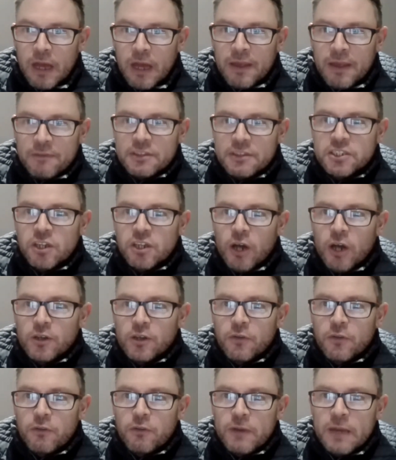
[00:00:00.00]
Another side
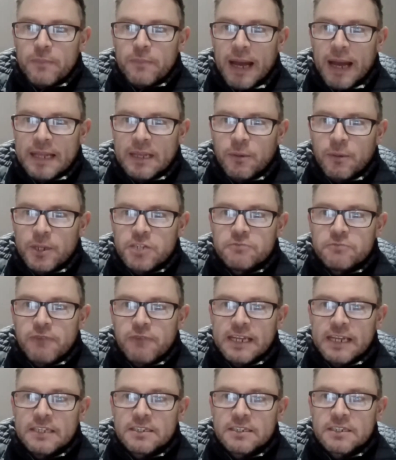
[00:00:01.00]
of the rebanding, which is
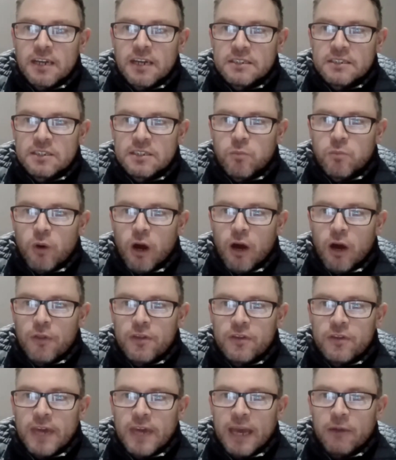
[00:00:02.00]
rarely discussed, is what are
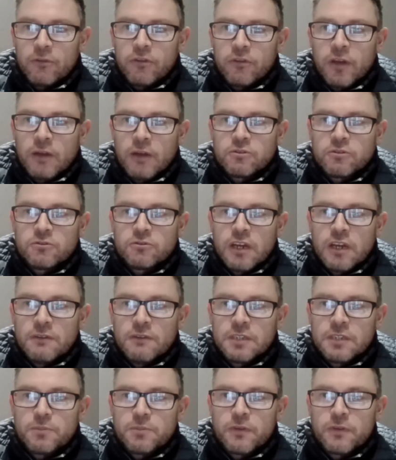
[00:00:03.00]
the council
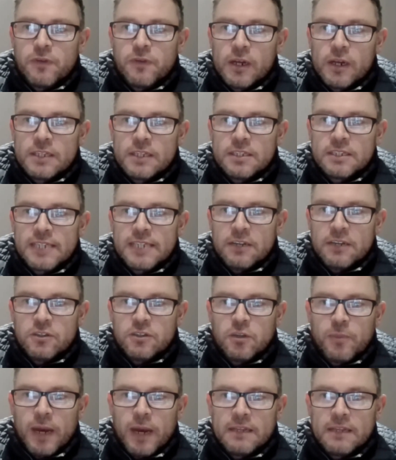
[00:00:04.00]
services provided to tenants
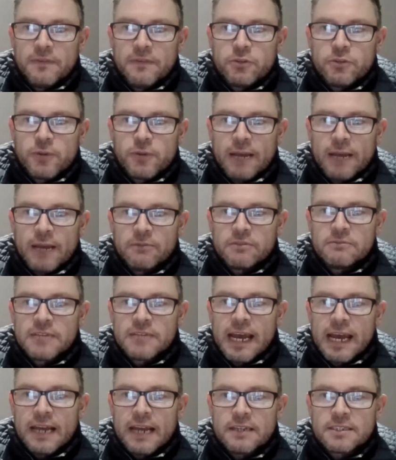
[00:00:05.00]
who pay individual council
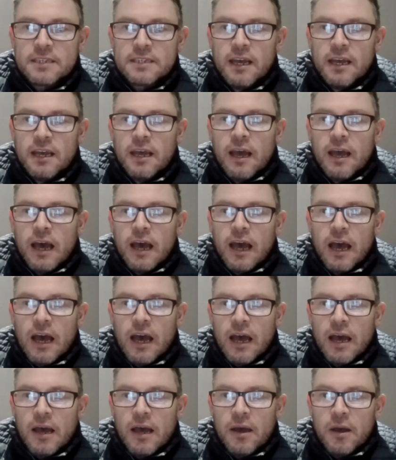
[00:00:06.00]
tax.
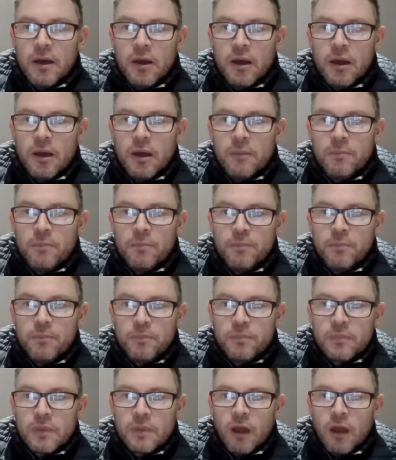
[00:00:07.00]
I
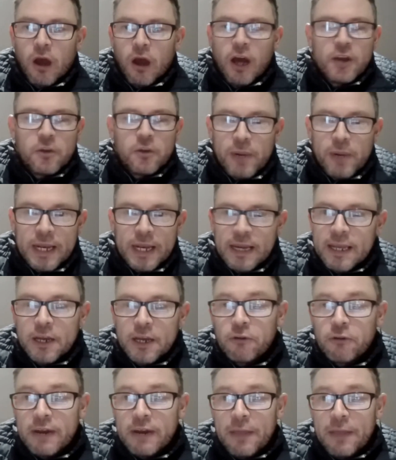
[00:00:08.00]
completely
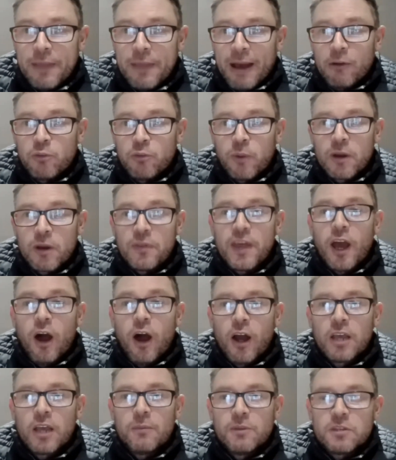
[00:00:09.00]
agree. That was one of the
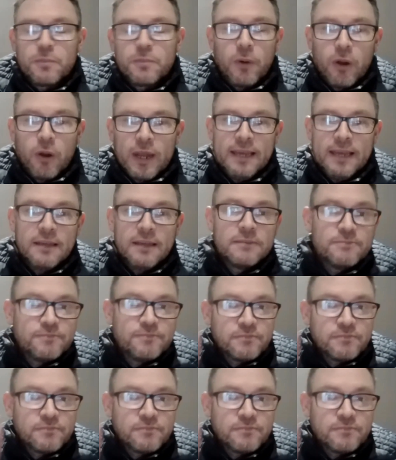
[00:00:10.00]
arguments, Polly.